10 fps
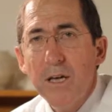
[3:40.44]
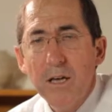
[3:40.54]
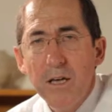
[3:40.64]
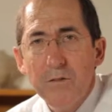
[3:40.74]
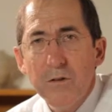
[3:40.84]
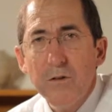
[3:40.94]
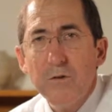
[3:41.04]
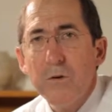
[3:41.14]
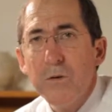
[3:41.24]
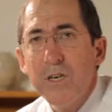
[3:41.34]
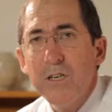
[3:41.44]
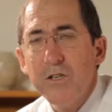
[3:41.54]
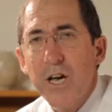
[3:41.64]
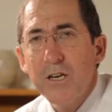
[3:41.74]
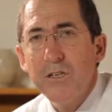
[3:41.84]
given through an
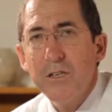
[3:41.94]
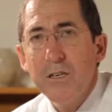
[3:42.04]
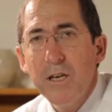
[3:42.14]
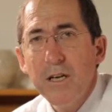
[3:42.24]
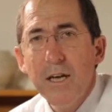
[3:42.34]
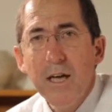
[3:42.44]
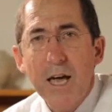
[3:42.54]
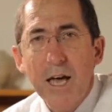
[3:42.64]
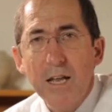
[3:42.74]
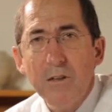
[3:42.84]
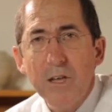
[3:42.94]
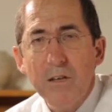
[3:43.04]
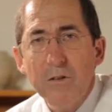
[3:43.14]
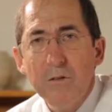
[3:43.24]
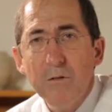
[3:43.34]
injection, and the
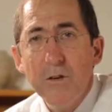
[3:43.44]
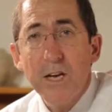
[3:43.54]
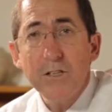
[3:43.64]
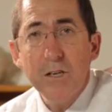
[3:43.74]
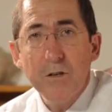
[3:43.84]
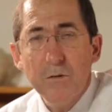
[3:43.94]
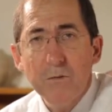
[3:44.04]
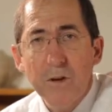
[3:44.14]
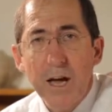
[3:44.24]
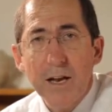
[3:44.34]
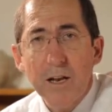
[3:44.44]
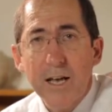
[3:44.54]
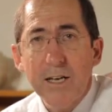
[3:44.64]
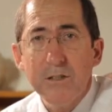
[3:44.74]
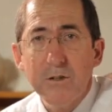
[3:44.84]
injection into a vein
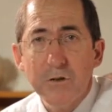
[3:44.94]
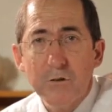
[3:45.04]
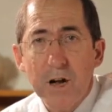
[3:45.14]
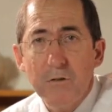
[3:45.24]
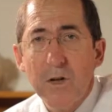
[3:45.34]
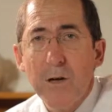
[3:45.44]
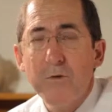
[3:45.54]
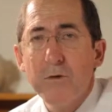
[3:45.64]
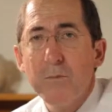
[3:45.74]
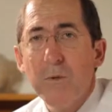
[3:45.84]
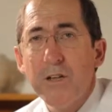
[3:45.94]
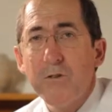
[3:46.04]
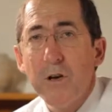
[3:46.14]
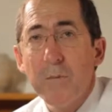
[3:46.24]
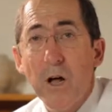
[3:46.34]
allows it to travel up through the
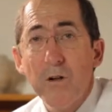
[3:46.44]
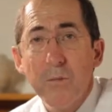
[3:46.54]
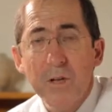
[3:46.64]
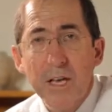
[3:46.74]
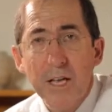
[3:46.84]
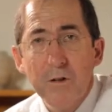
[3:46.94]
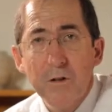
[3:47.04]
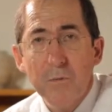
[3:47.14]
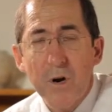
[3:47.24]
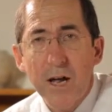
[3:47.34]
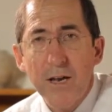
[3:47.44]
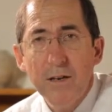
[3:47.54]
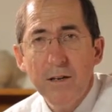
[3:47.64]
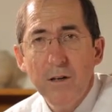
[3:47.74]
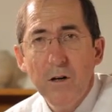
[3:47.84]
bloodstream, ultimately into the brain,
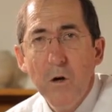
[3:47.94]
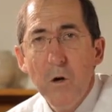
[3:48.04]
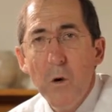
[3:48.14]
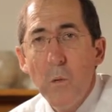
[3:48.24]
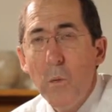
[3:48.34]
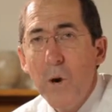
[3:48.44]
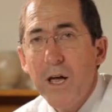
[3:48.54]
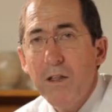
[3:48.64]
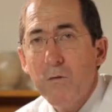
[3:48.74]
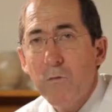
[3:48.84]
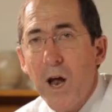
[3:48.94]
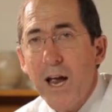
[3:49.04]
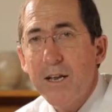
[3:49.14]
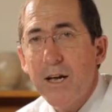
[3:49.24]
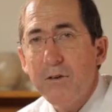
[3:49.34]
where the
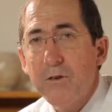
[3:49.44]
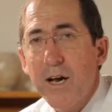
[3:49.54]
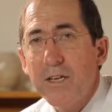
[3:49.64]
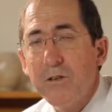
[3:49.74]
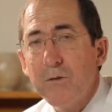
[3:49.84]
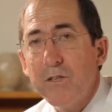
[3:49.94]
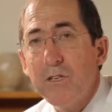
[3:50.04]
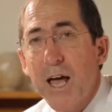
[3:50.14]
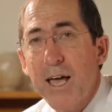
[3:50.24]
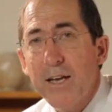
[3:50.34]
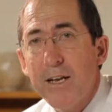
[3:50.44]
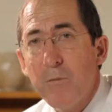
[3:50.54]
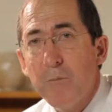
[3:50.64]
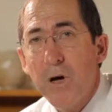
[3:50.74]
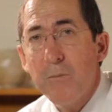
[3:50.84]
radio tracer is taken
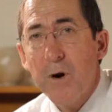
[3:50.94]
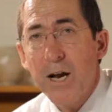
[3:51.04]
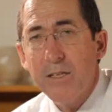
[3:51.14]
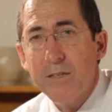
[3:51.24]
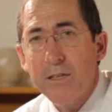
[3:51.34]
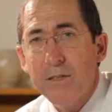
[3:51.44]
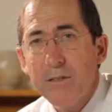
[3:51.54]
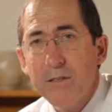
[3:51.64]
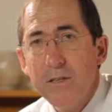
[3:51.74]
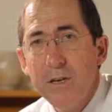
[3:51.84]
up by brain cells.